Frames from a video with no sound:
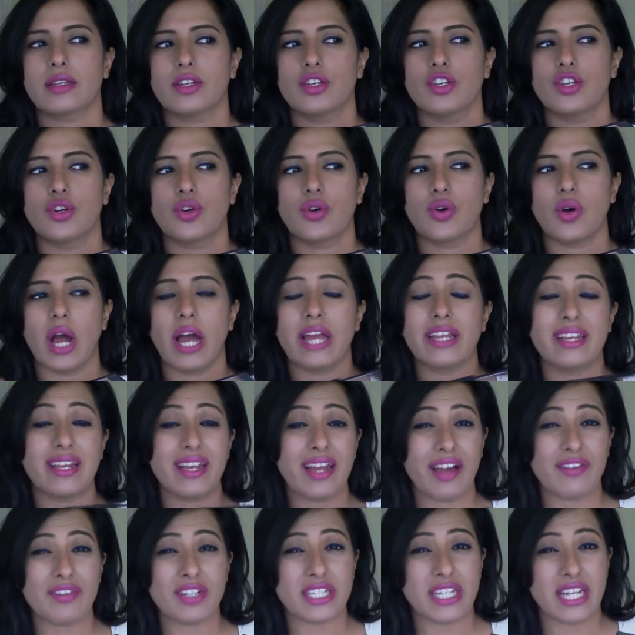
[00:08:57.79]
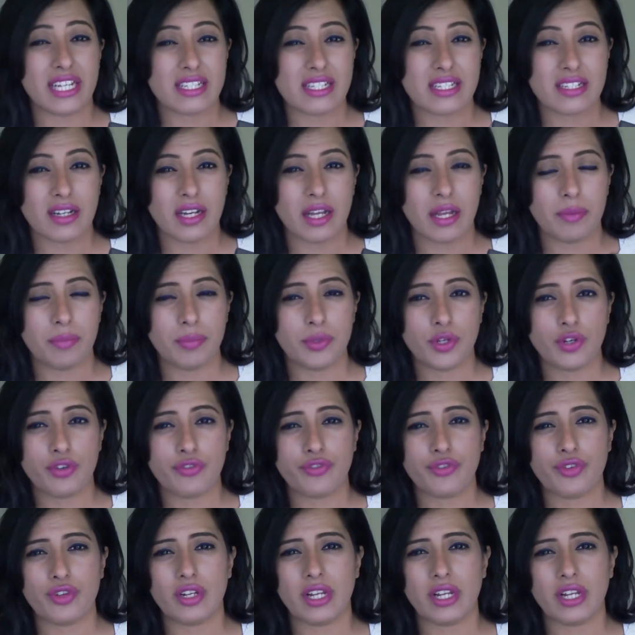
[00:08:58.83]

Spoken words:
you know, I didn't have a tester at Beautiful,